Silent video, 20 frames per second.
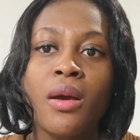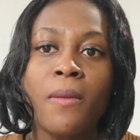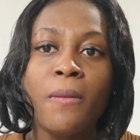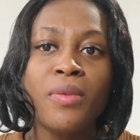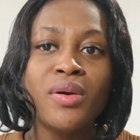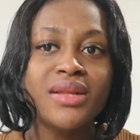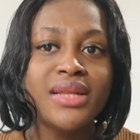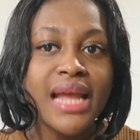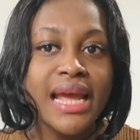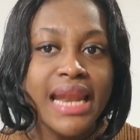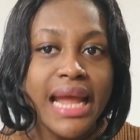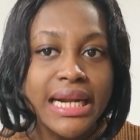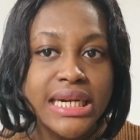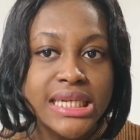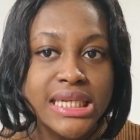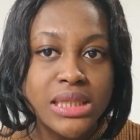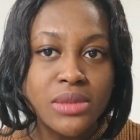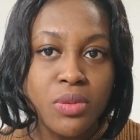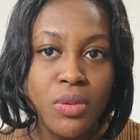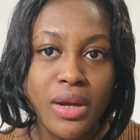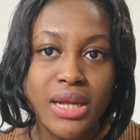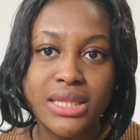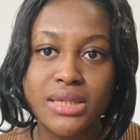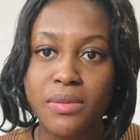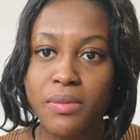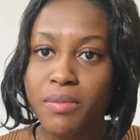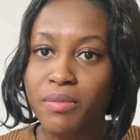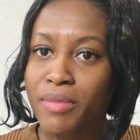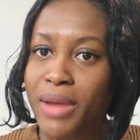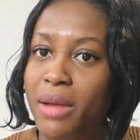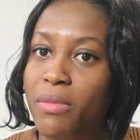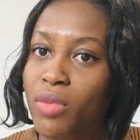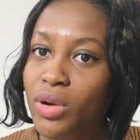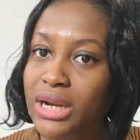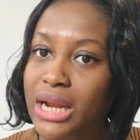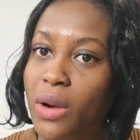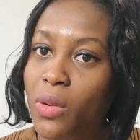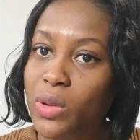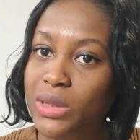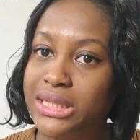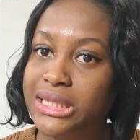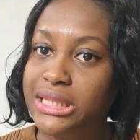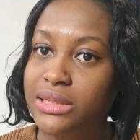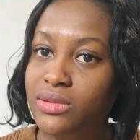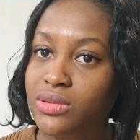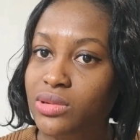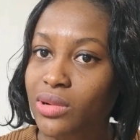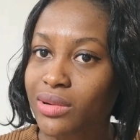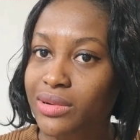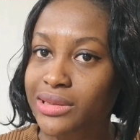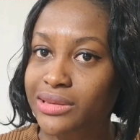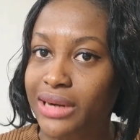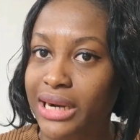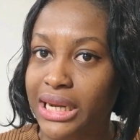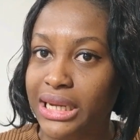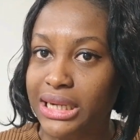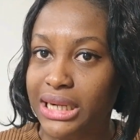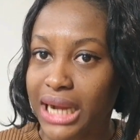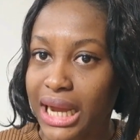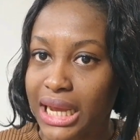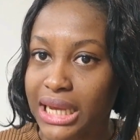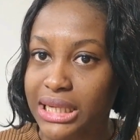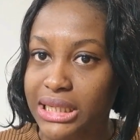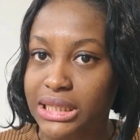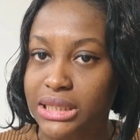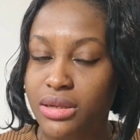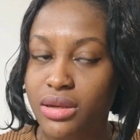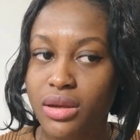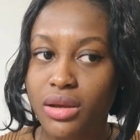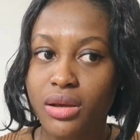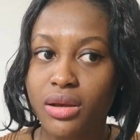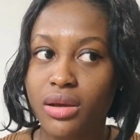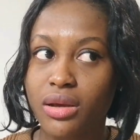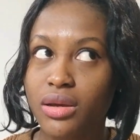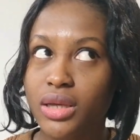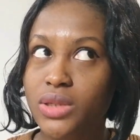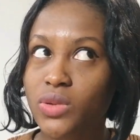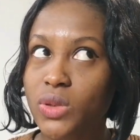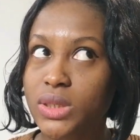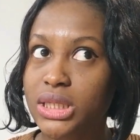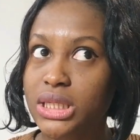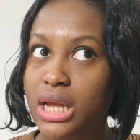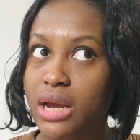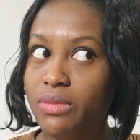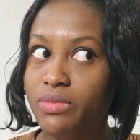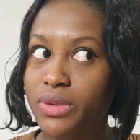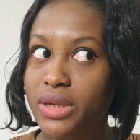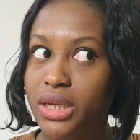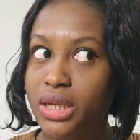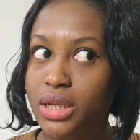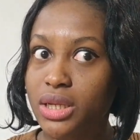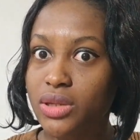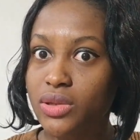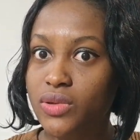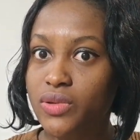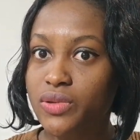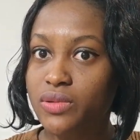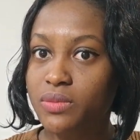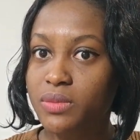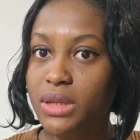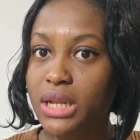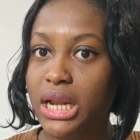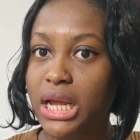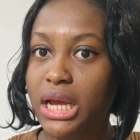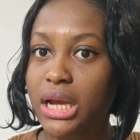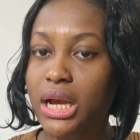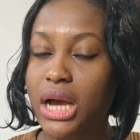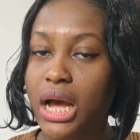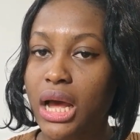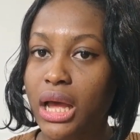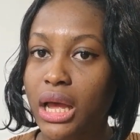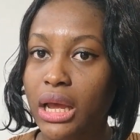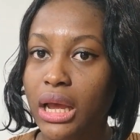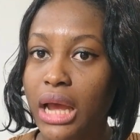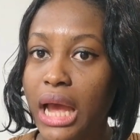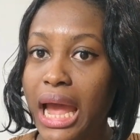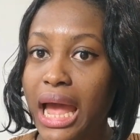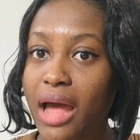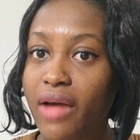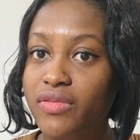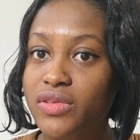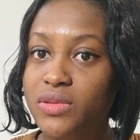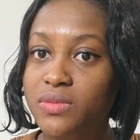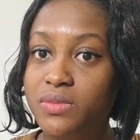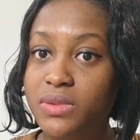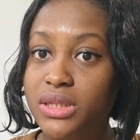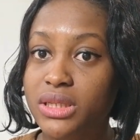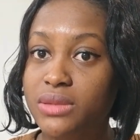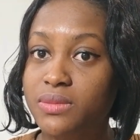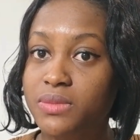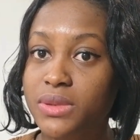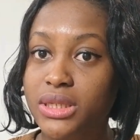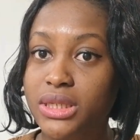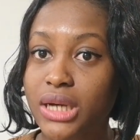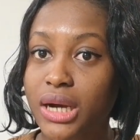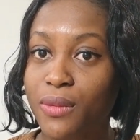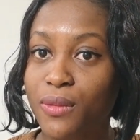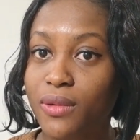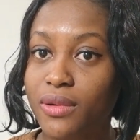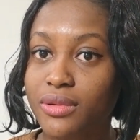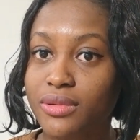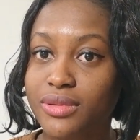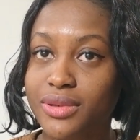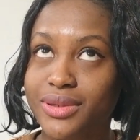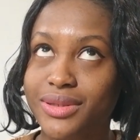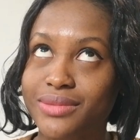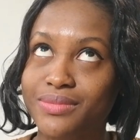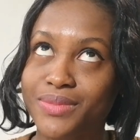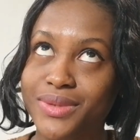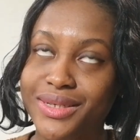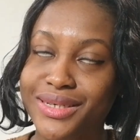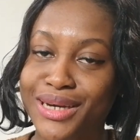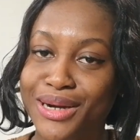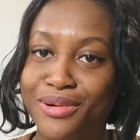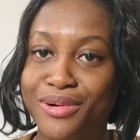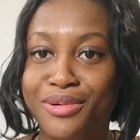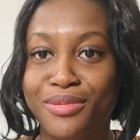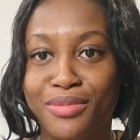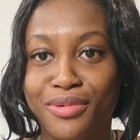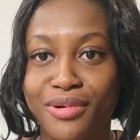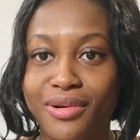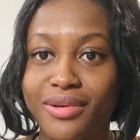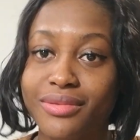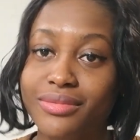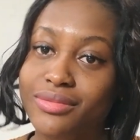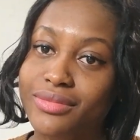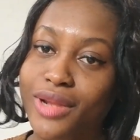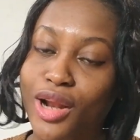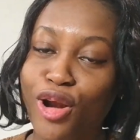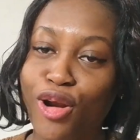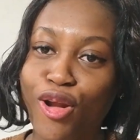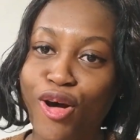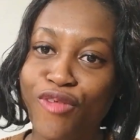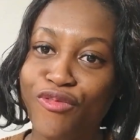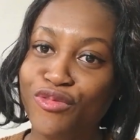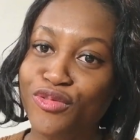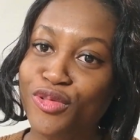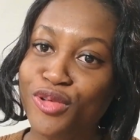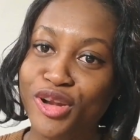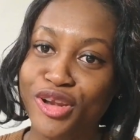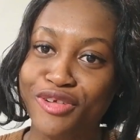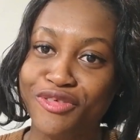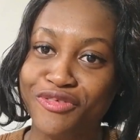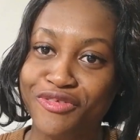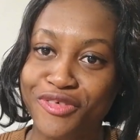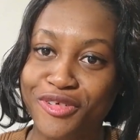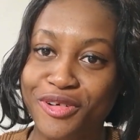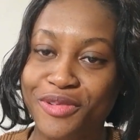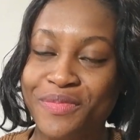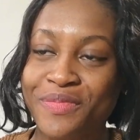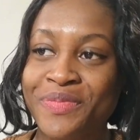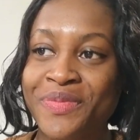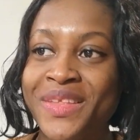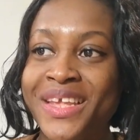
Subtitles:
But then at this point, my mother was still not crying, guys. It was now beginning to be like, I have to be the bigger one. You bigger one, but love no dey form.